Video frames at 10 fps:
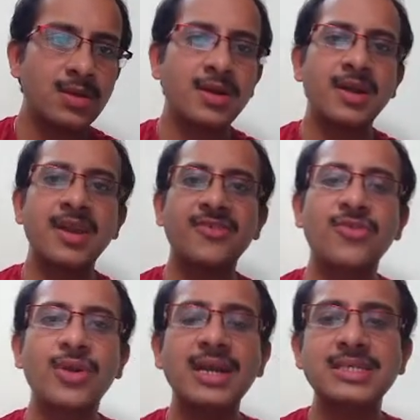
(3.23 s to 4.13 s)
Dear
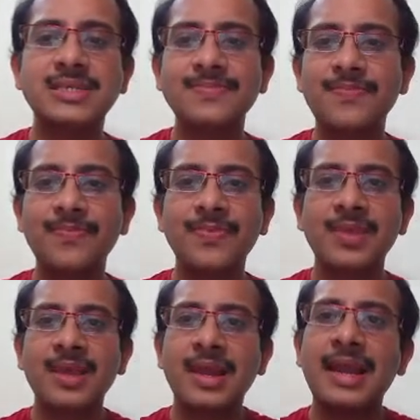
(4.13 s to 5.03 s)
students,
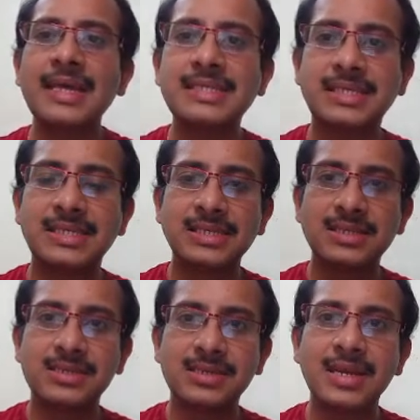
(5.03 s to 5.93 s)
let us
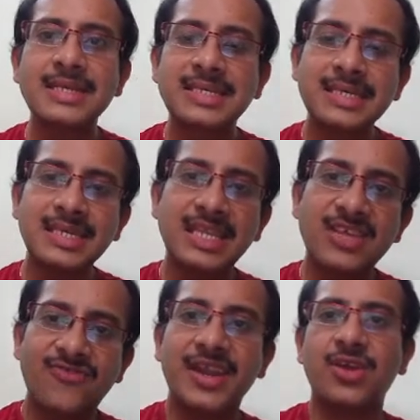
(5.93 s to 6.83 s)
discuss in
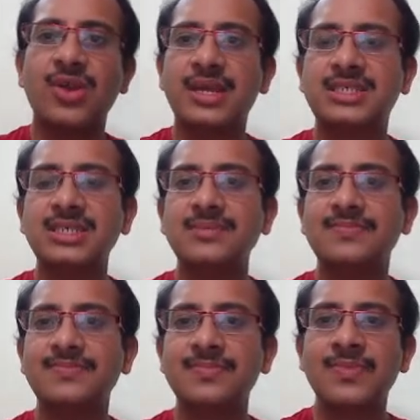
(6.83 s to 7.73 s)
this video lecture
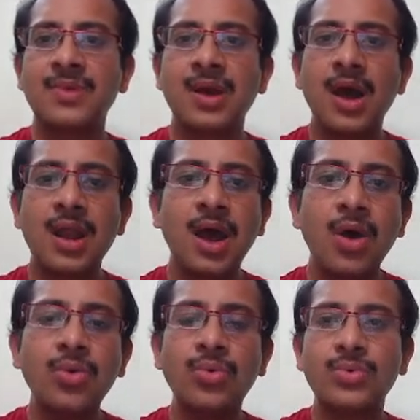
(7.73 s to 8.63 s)
on
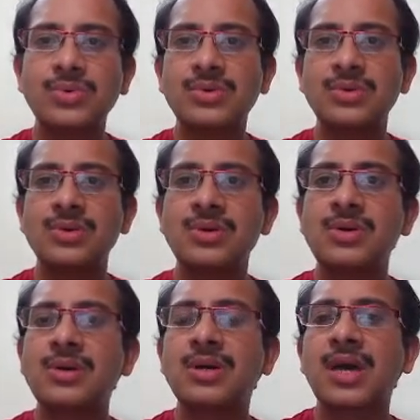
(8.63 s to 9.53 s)
how
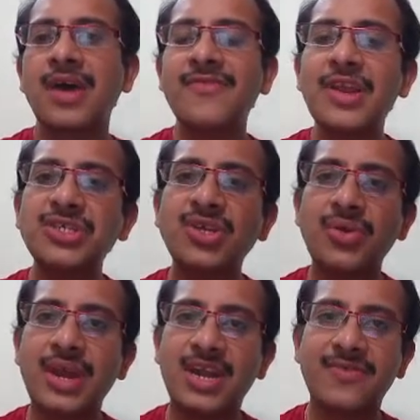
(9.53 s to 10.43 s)
convolution
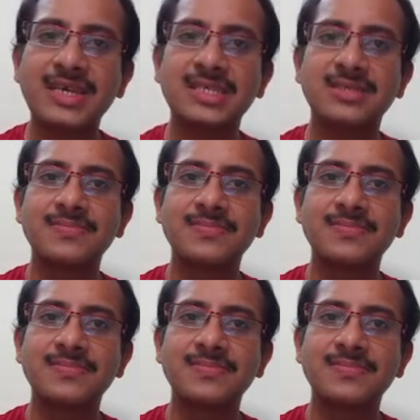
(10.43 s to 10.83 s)
neural networks